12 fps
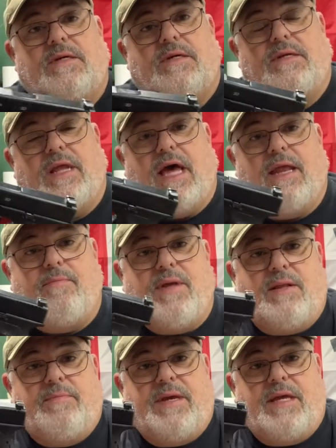
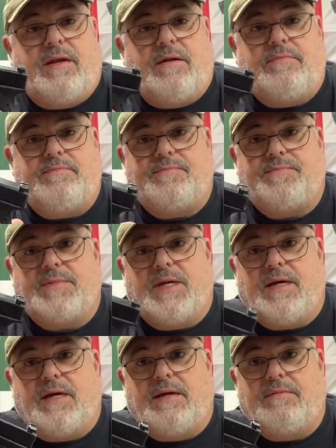
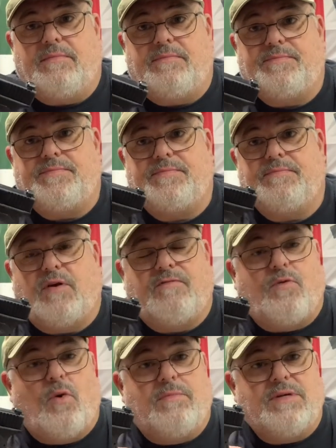9mm
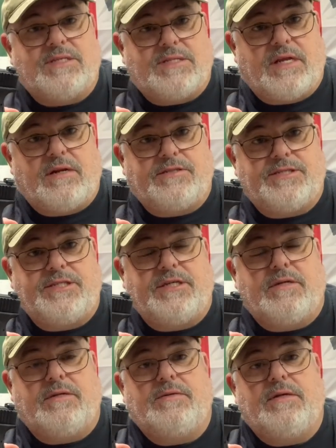performance center
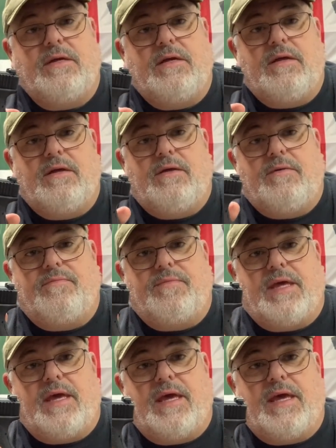shield.
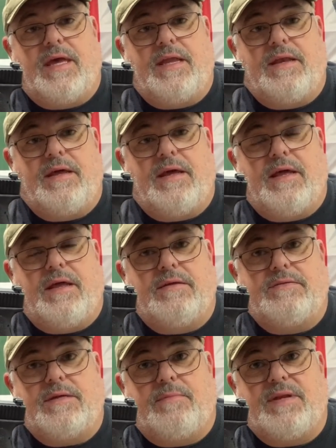And
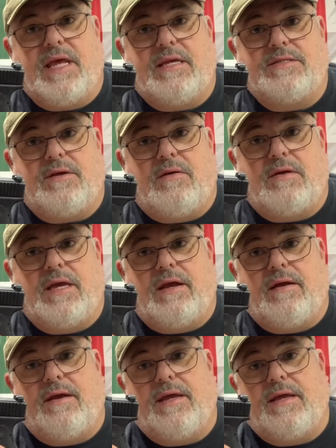some days I'll
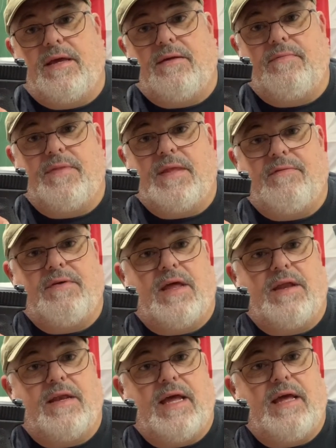carry, I've
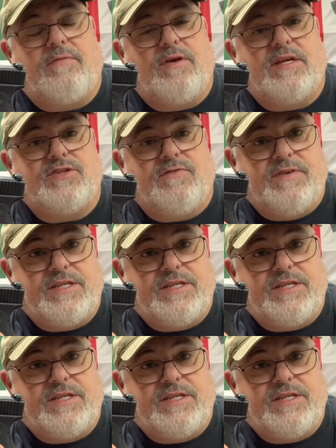got a Dan Wesson